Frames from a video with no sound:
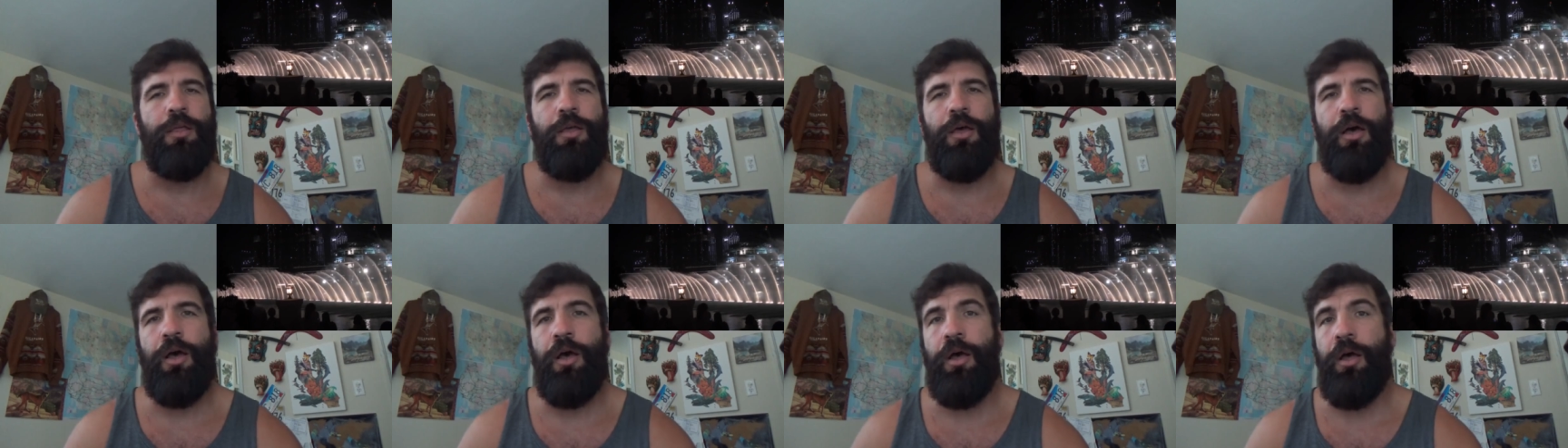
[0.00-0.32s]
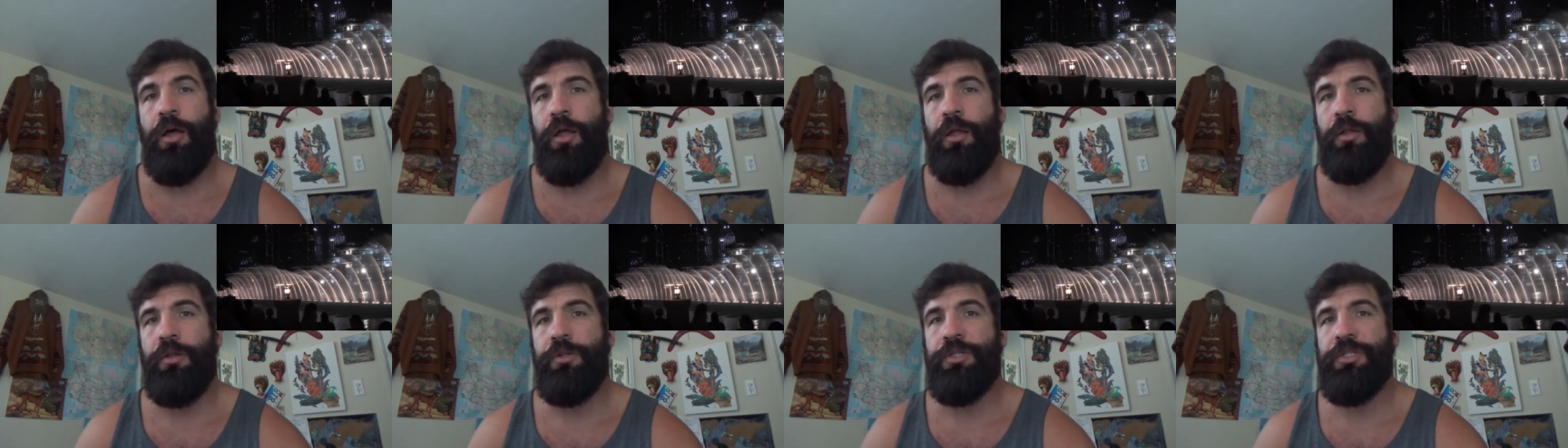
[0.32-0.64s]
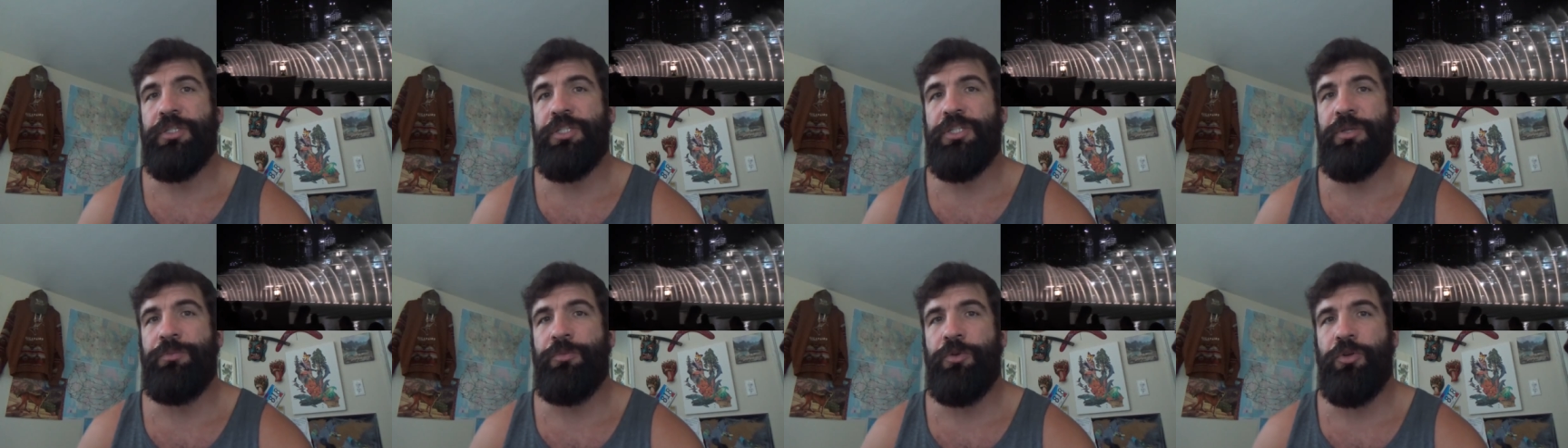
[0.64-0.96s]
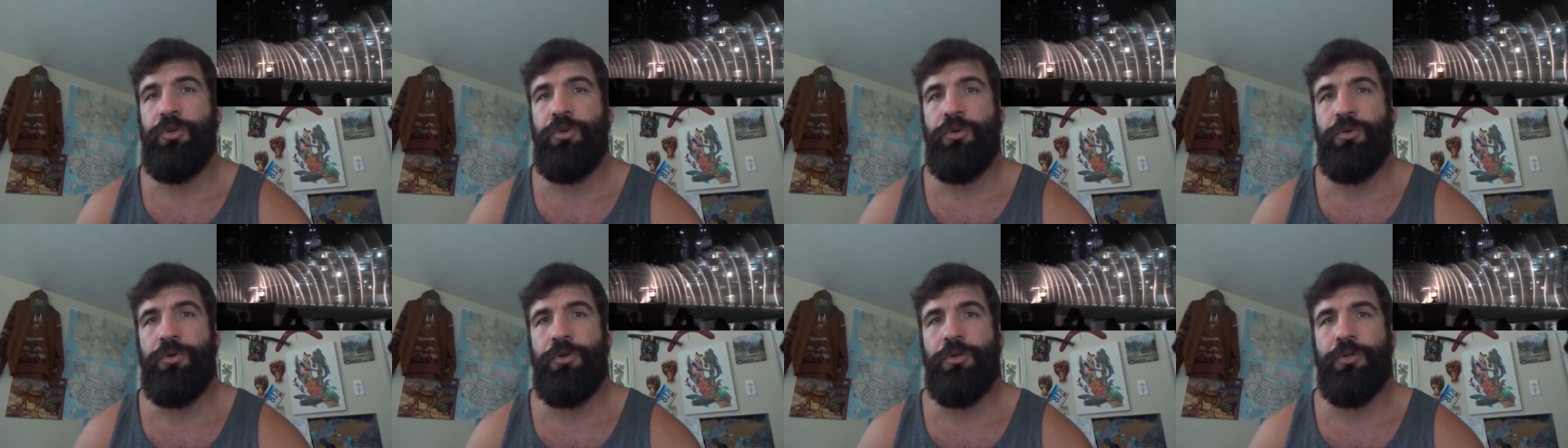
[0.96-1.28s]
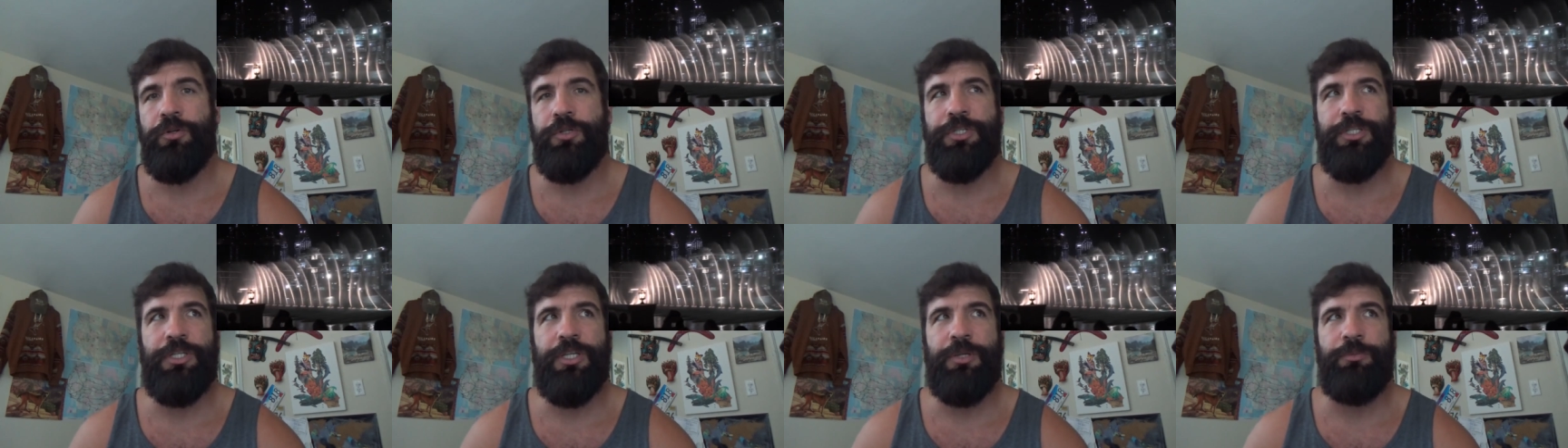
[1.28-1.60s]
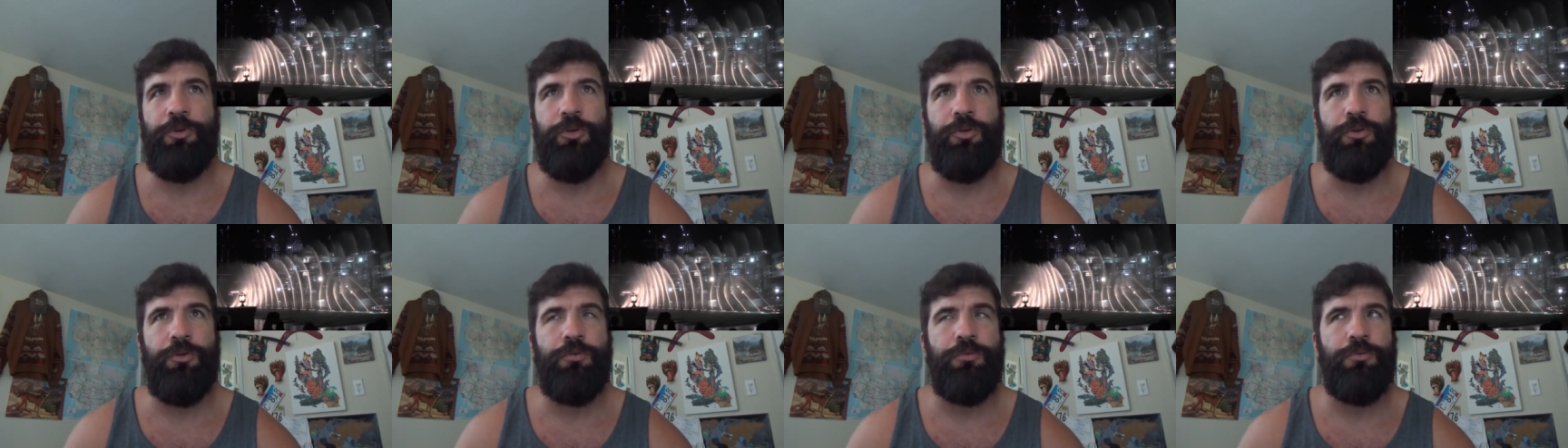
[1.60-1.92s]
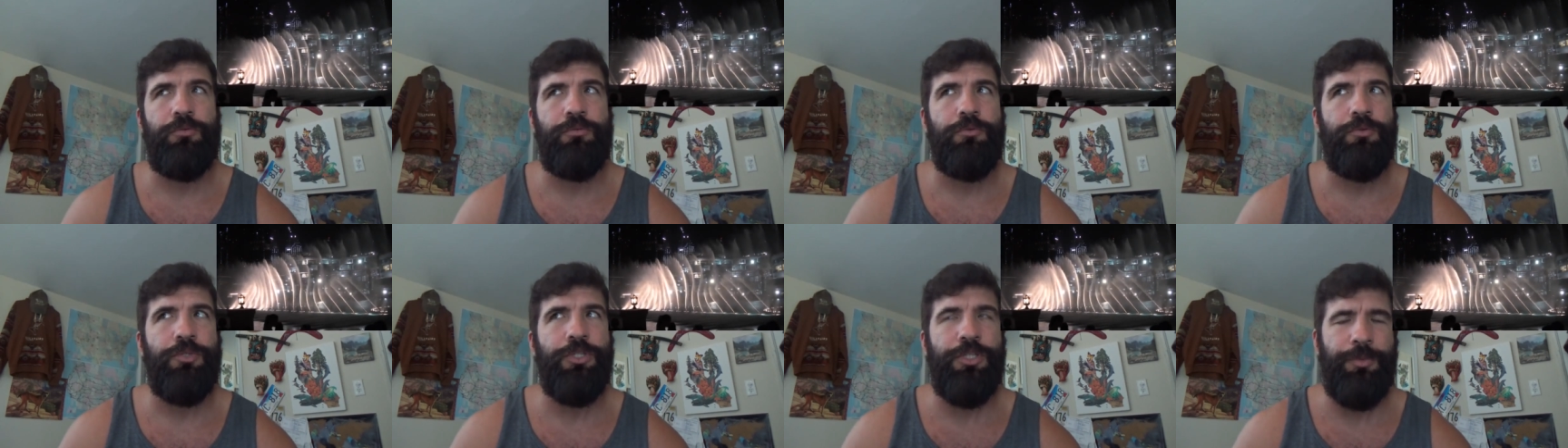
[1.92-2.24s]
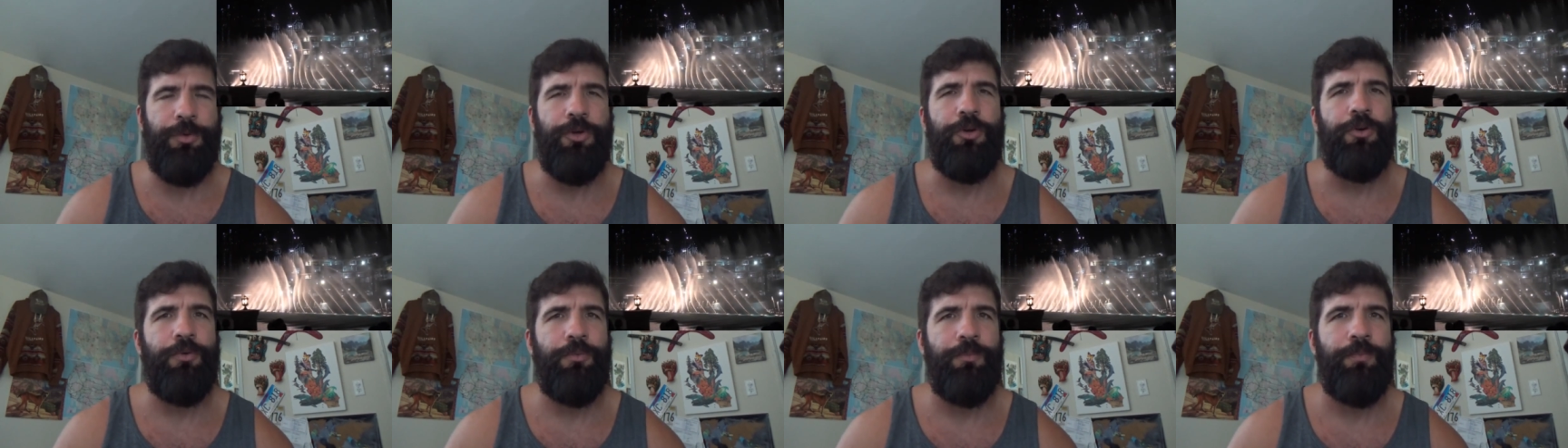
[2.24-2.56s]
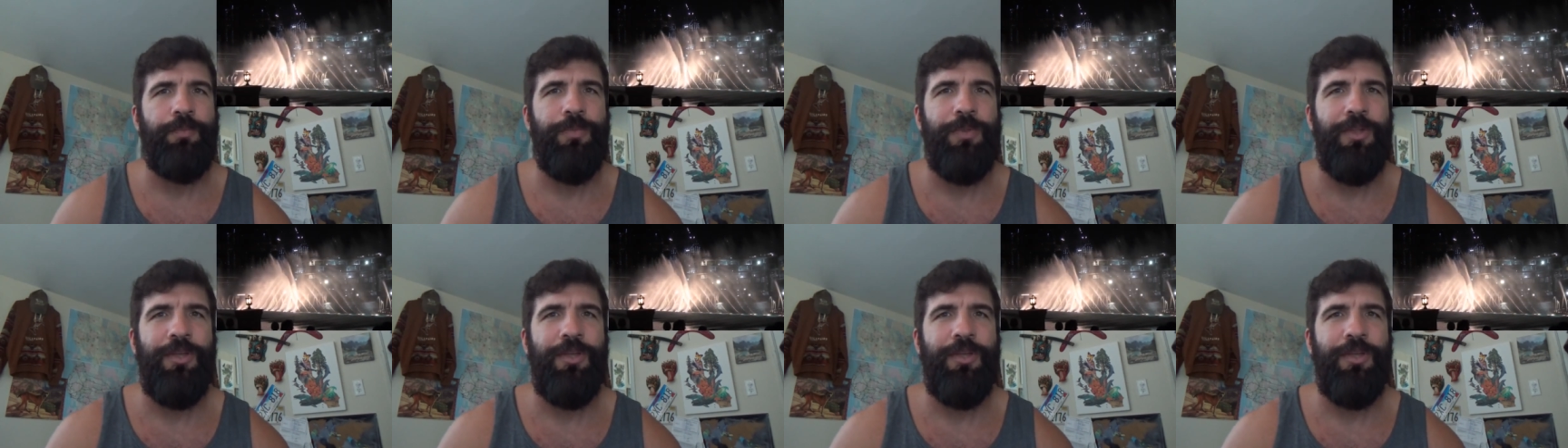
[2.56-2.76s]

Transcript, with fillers: on Cebu or Cebu, Cebu,